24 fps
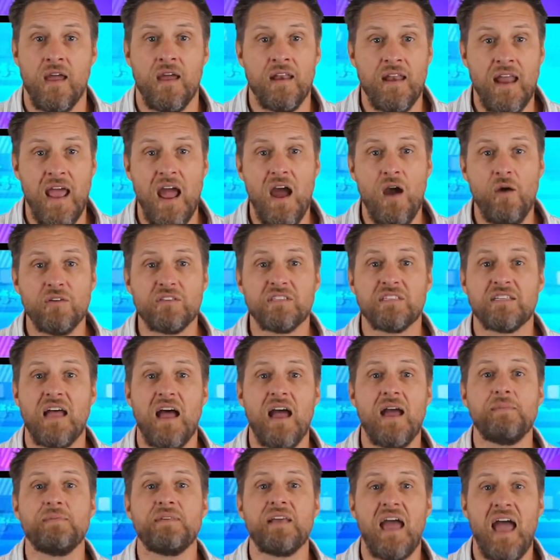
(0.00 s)
Now it's
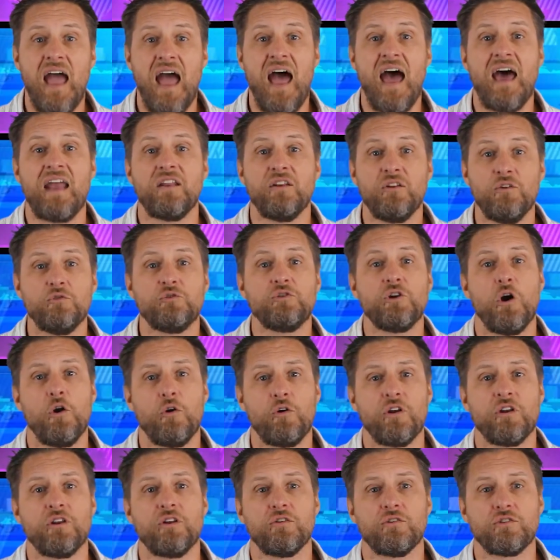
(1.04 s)
time to add a new
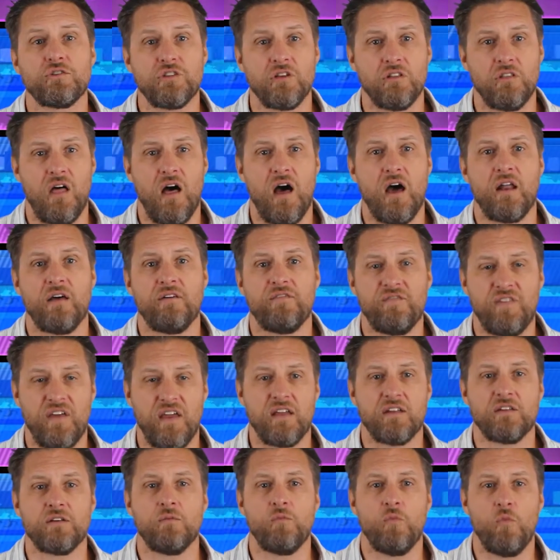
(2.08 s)
token to your Solana
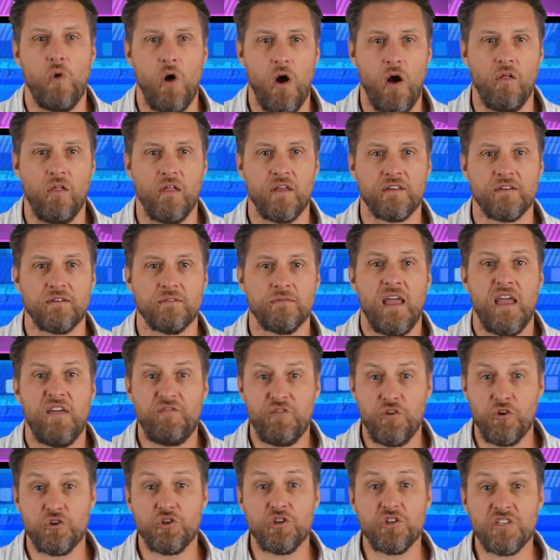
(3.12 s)
Phantom wallet.
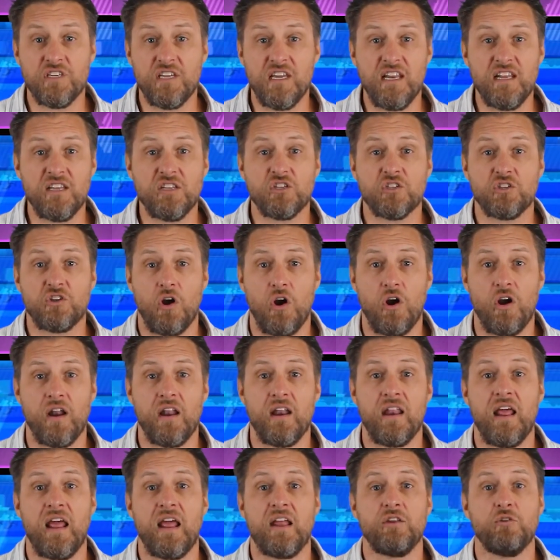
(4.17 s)
If you're just getting
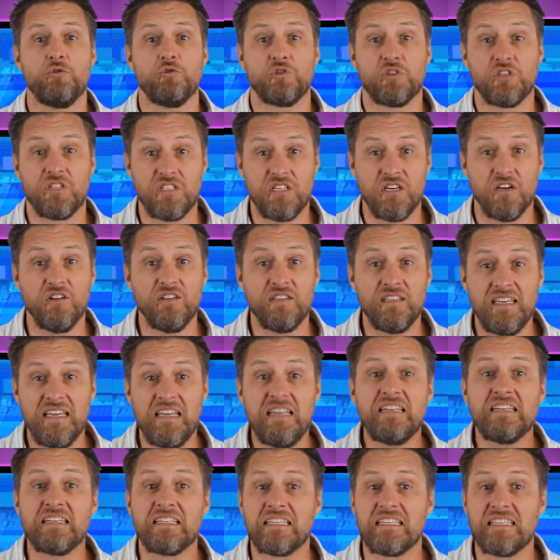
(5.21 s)
started and you still
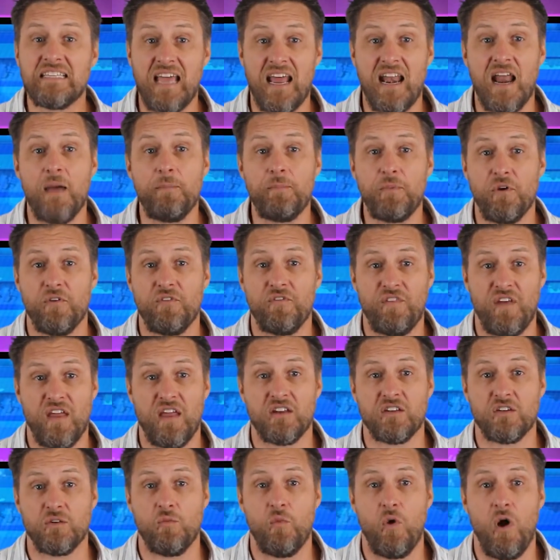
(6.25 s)
need to set up your
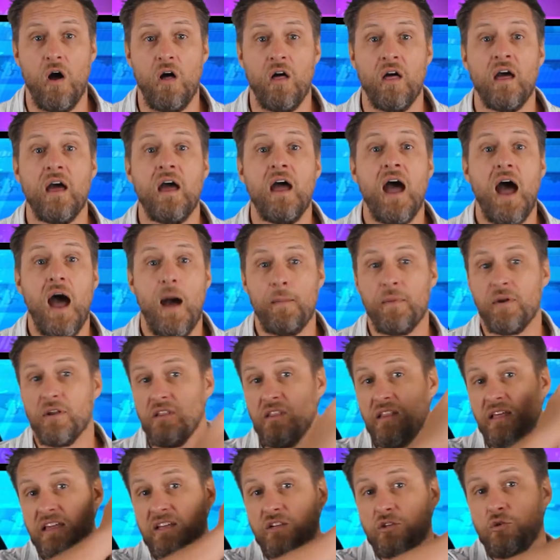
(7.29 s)
Phantom wallet, I'm going
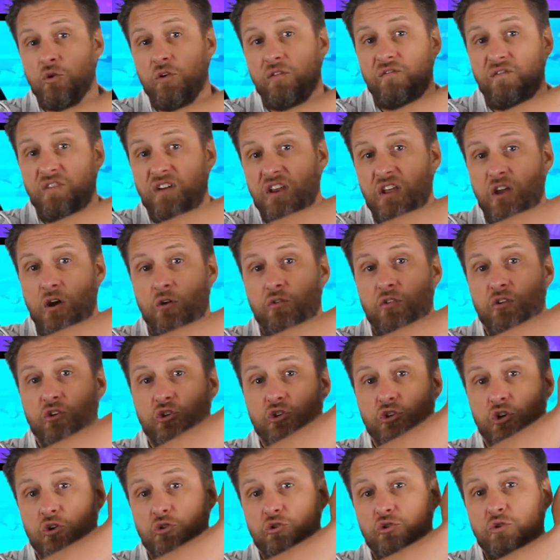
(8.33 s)
to link to a video that
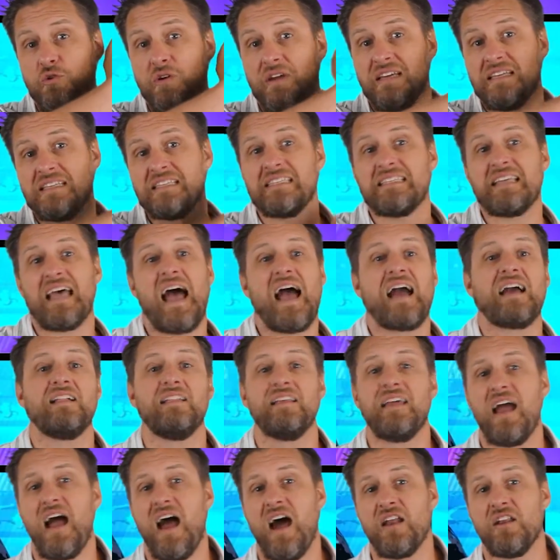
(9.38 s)
shows you
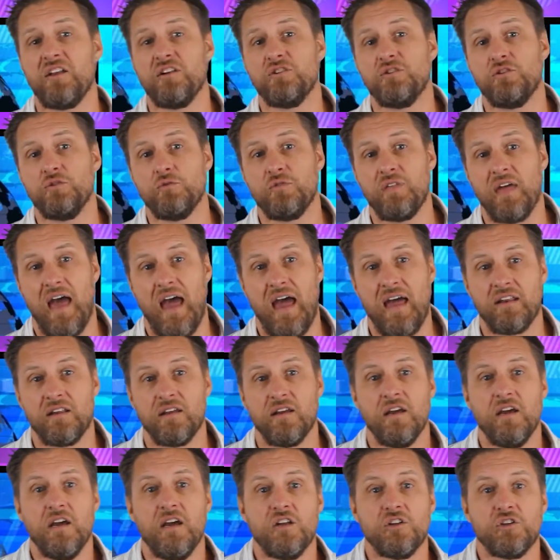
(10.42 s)
exactly how to do that.
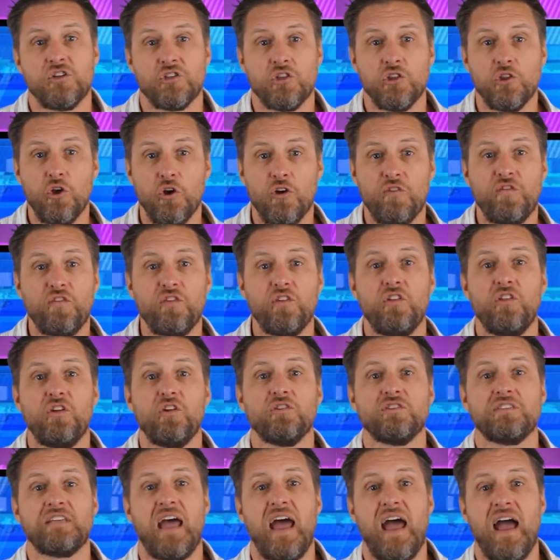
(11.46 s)
Just look for the
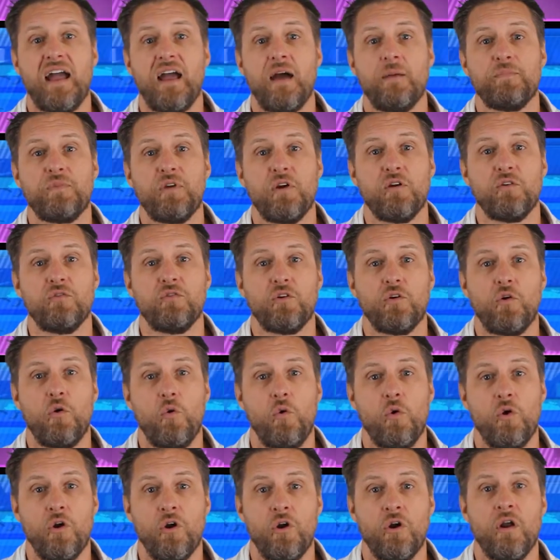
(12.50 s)
little tag up there in the
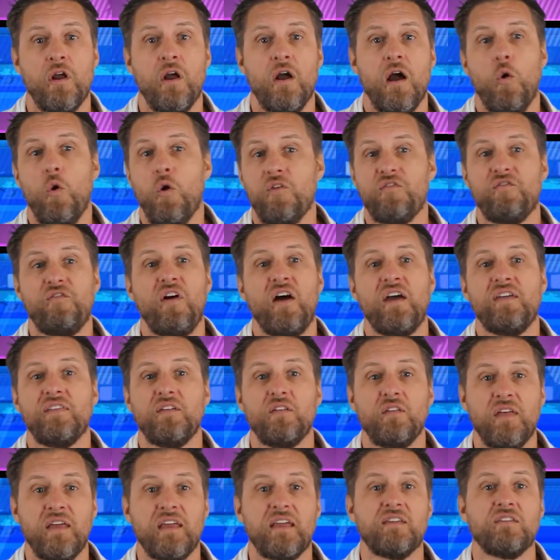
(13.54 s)
corner or find the
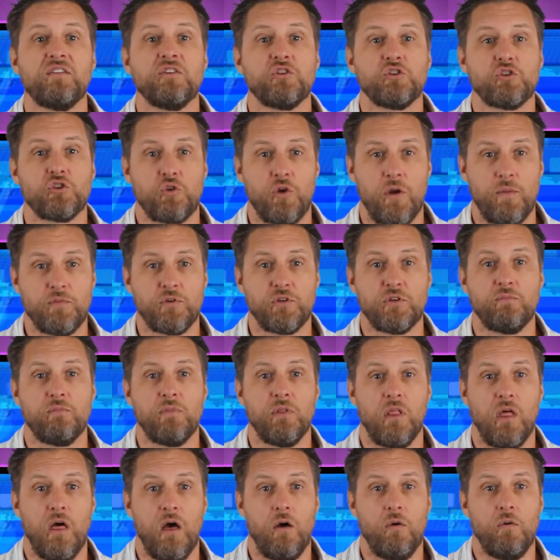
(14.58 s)
link in the description
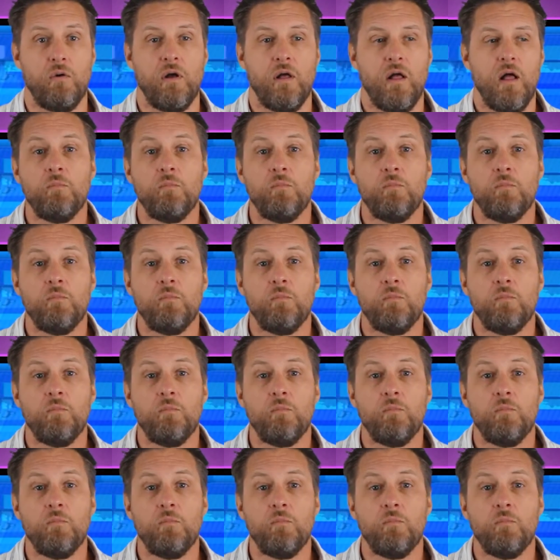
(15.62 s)
below.